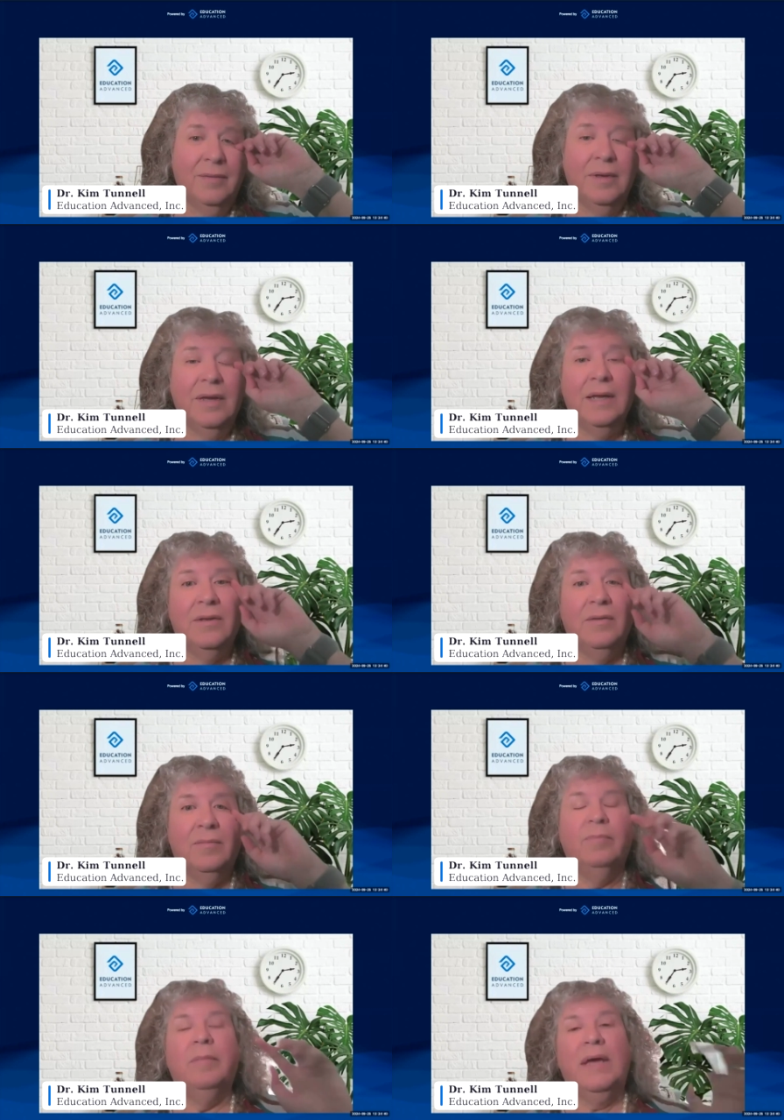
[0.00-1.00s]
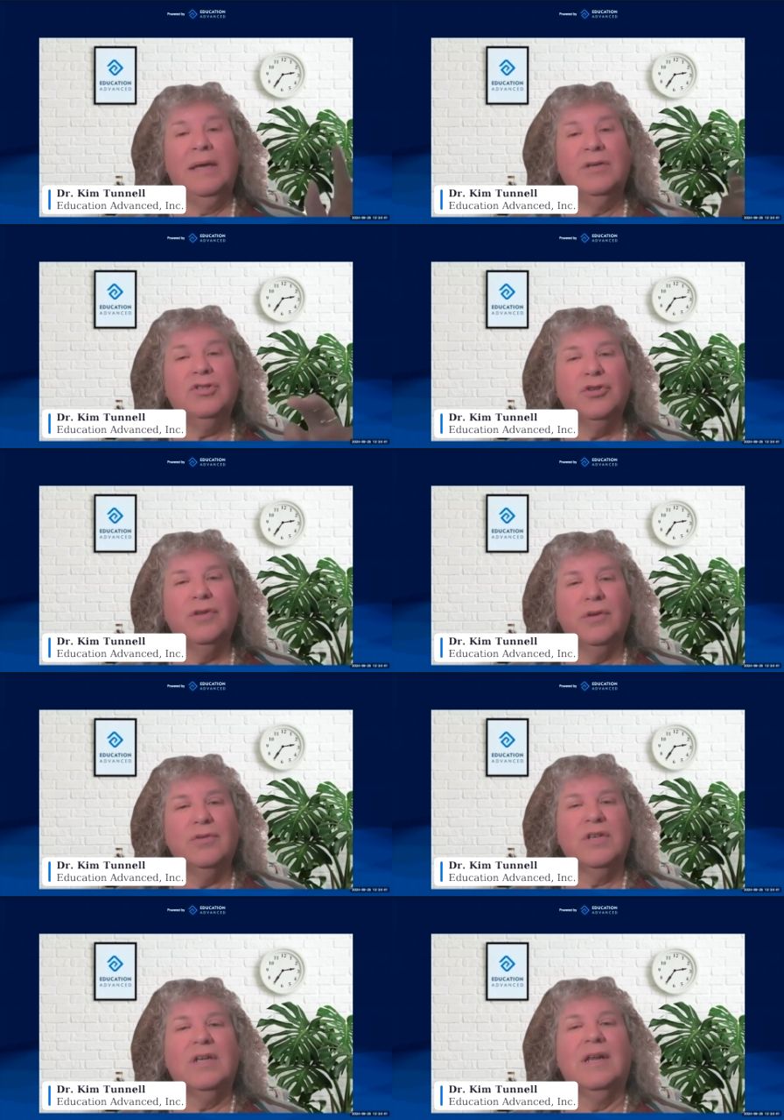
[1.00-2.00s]
and making sure there's
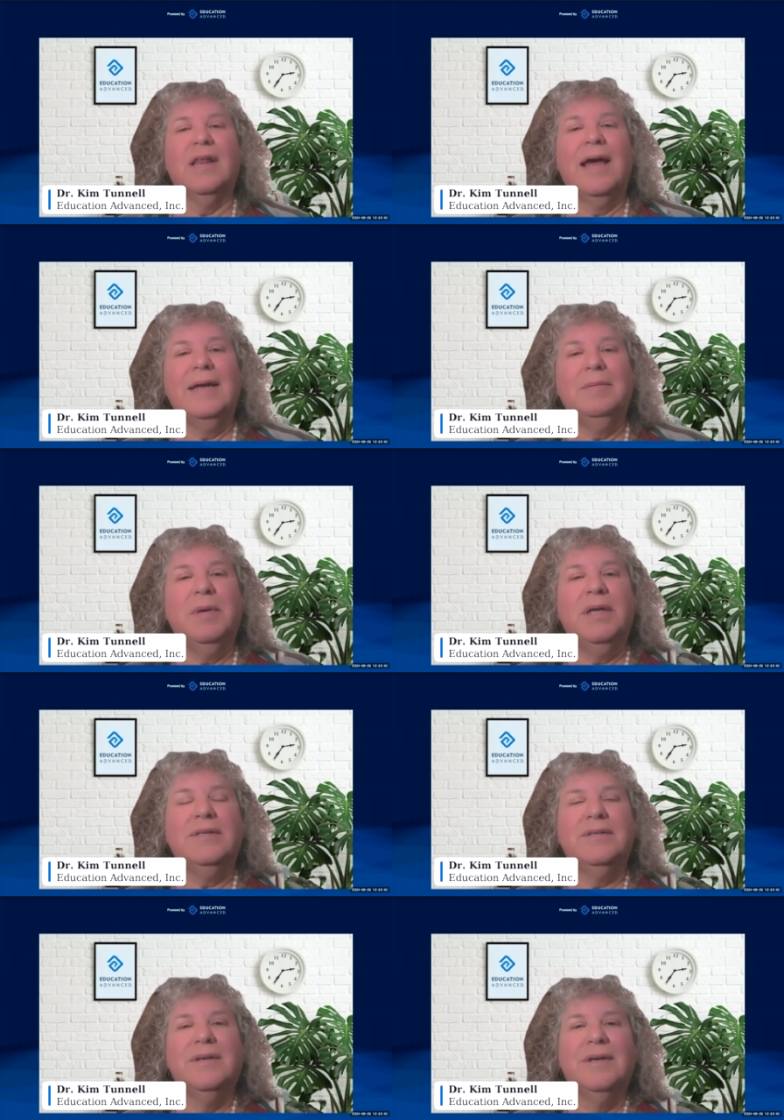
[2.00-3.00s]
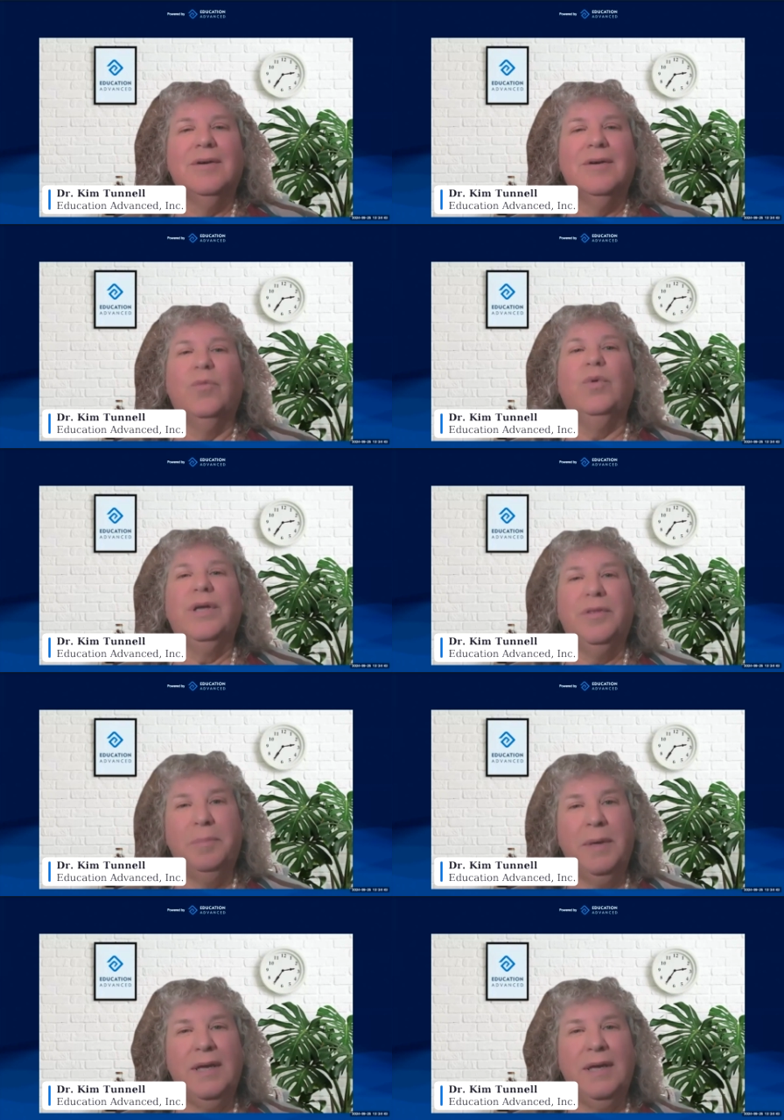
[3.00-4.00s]
an alignment with
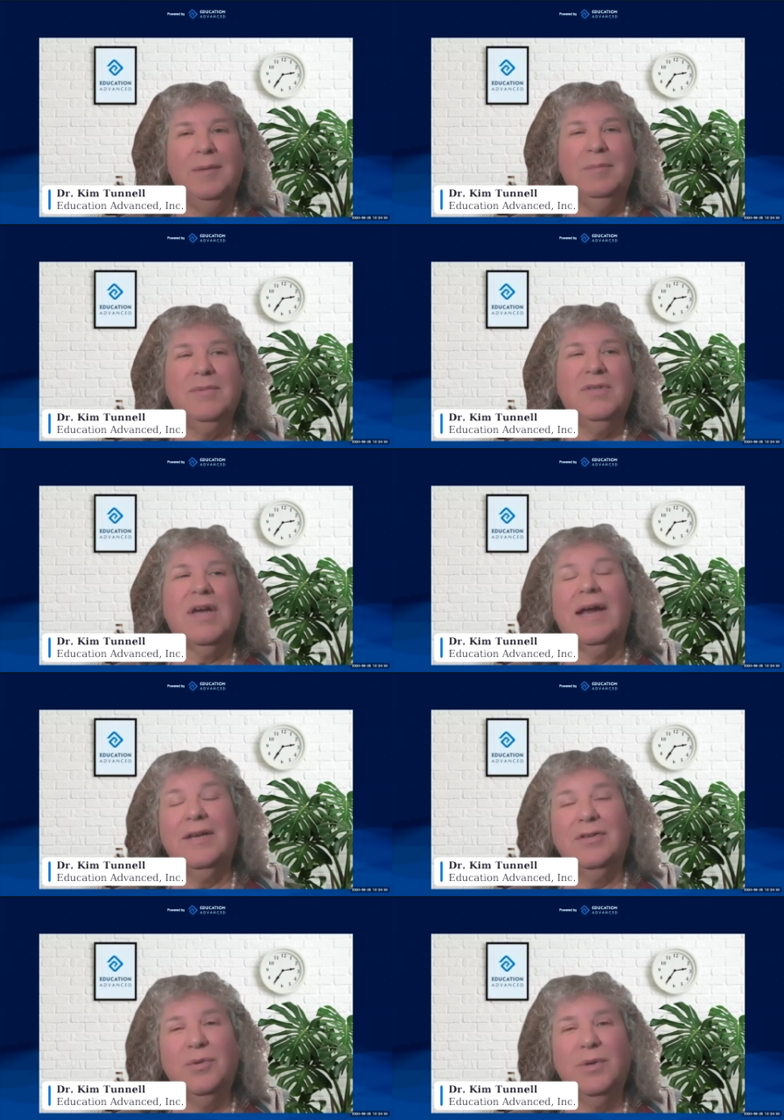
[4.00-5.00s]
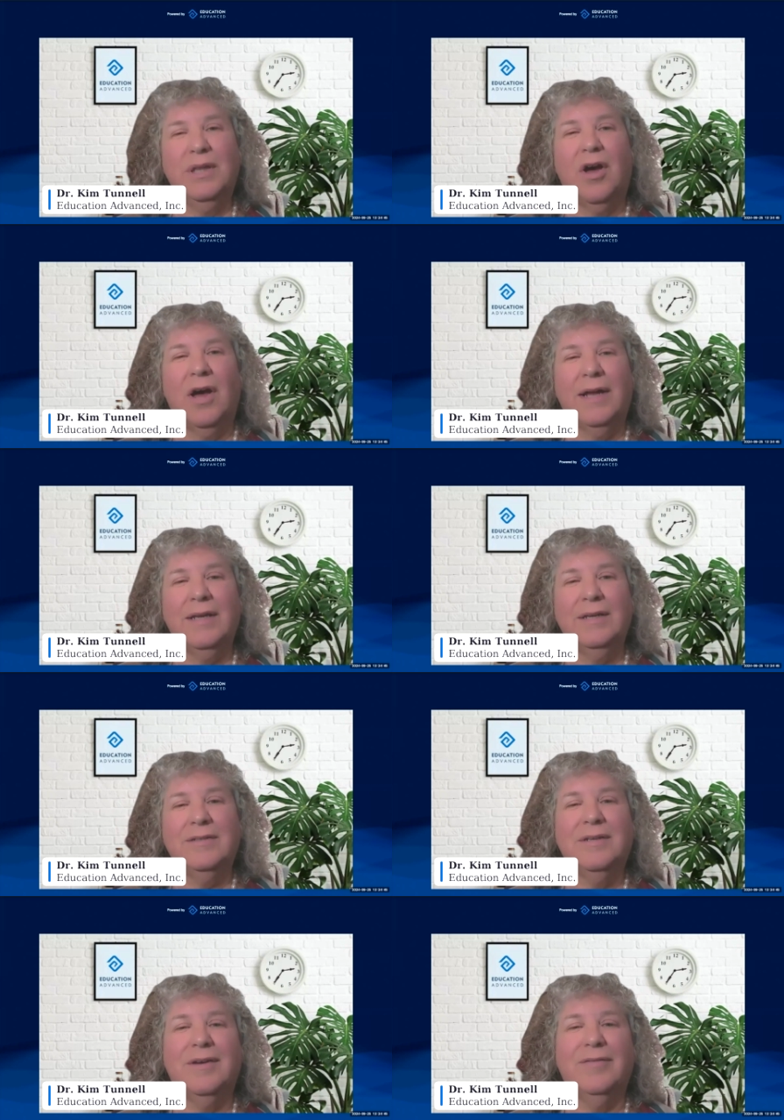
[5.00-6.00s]
PEIMS, kind of doing the audit
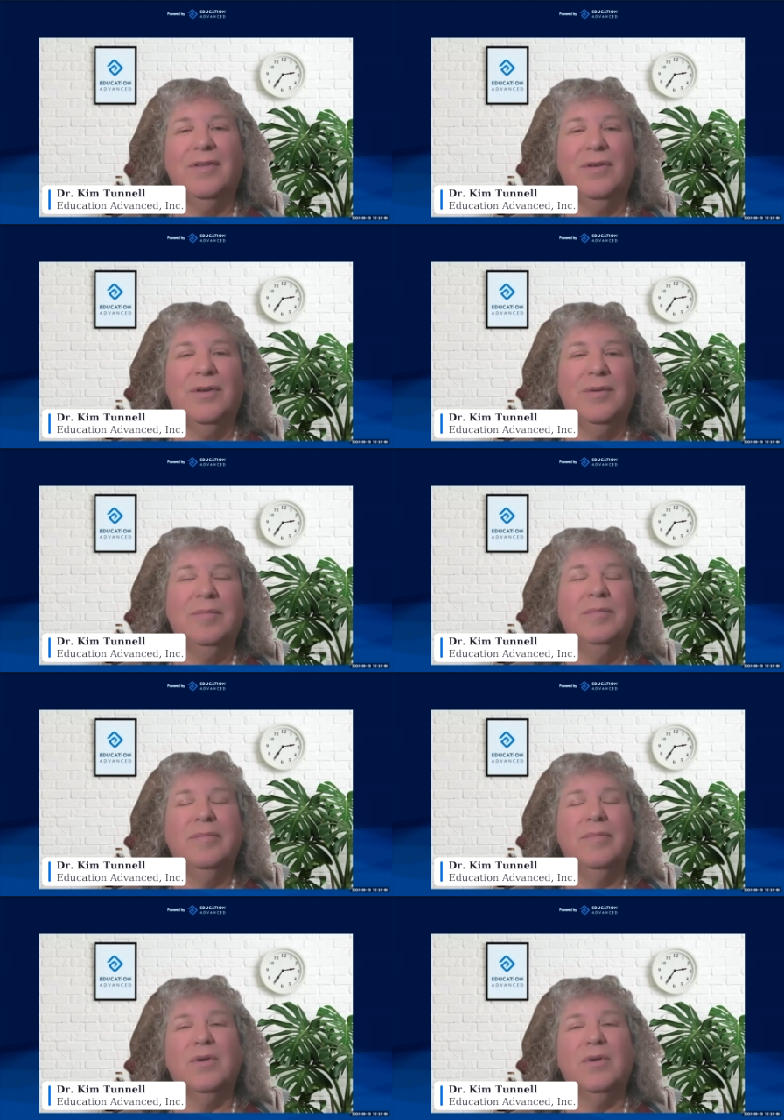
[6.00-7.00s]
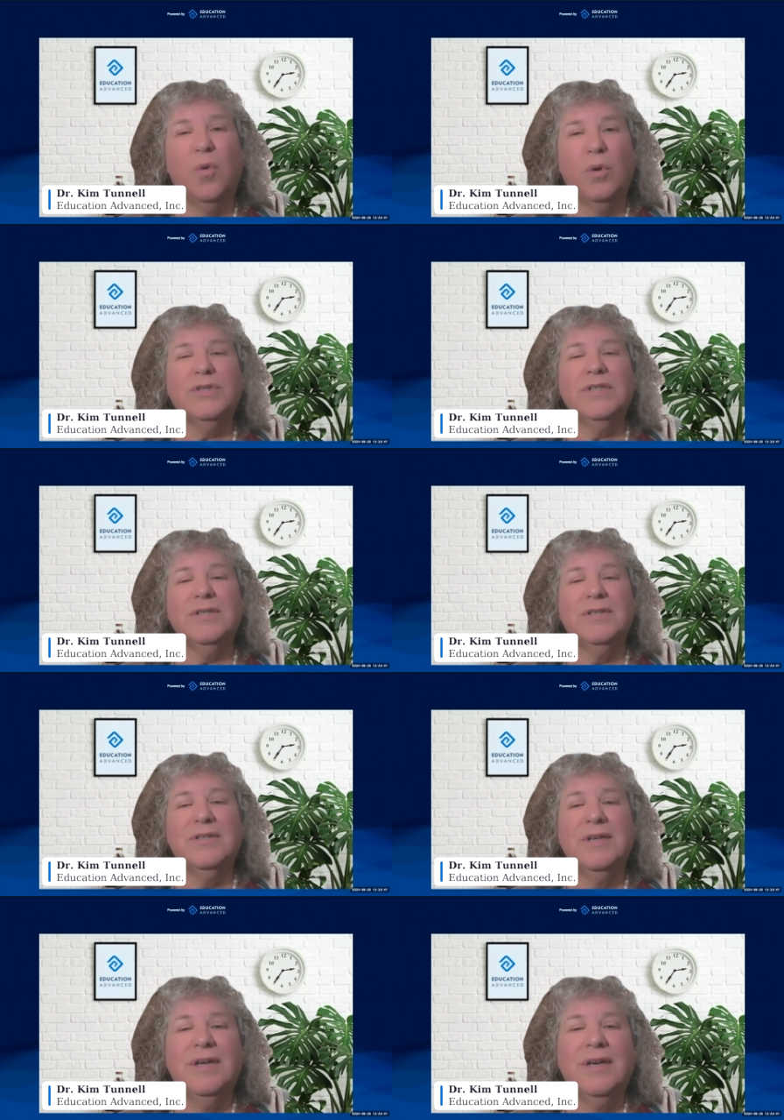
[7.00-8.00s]
of the the courses,
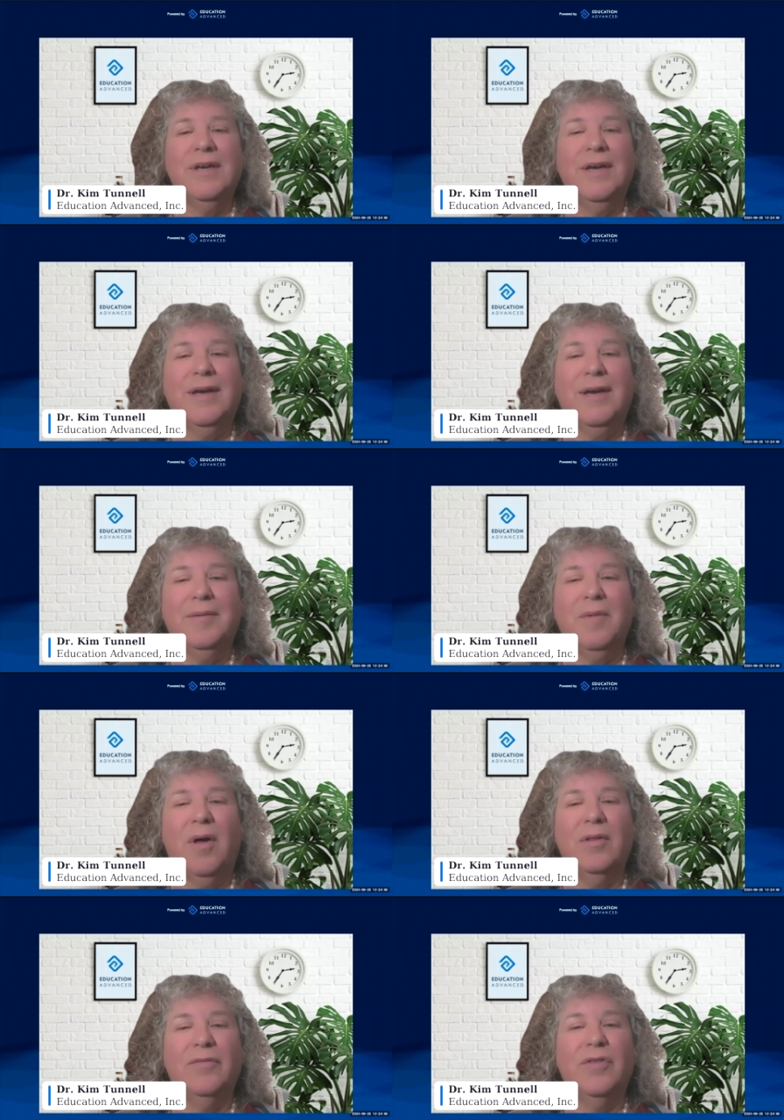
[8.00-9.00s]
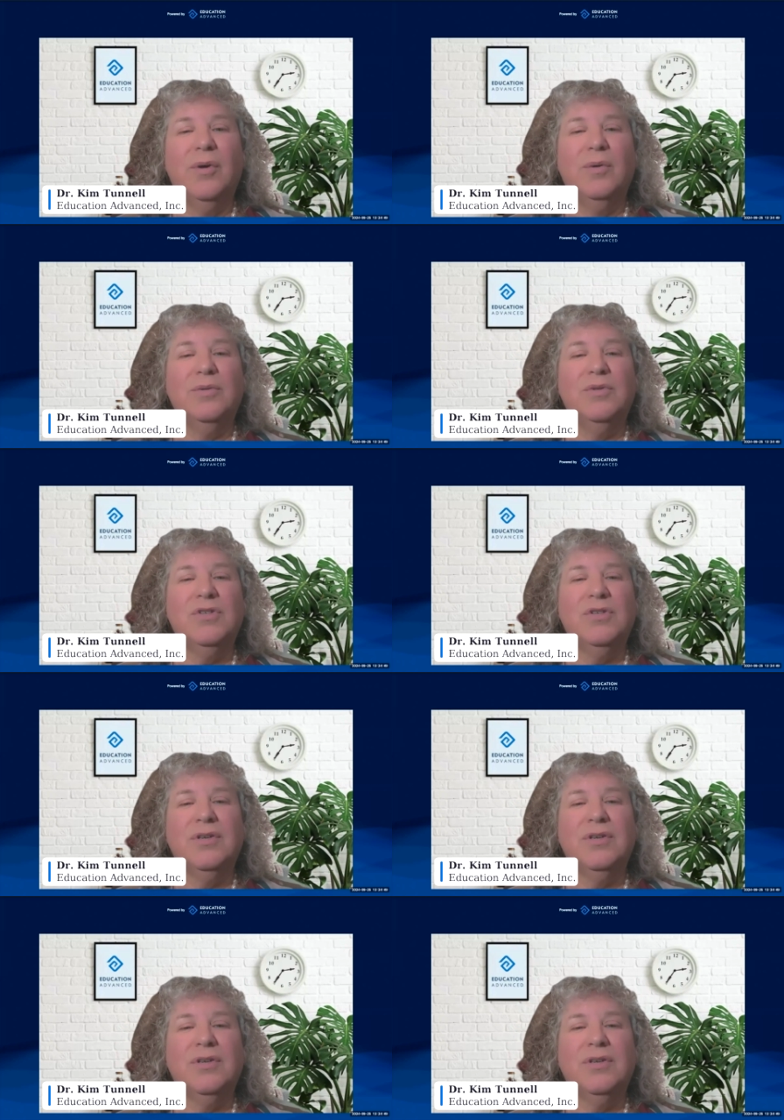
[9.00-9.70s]
uh, all of those